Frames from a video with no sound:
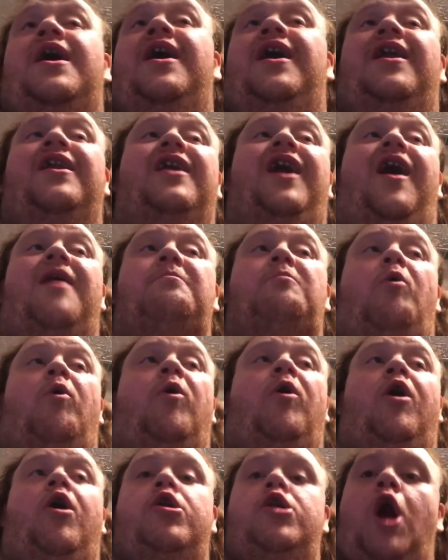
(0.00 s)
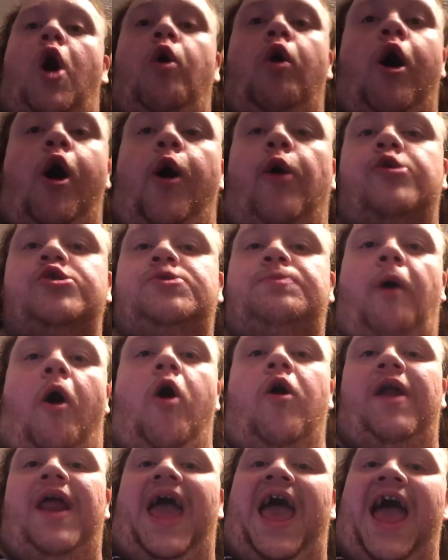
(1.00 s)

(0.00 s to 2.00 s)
A lot more no-holds-barred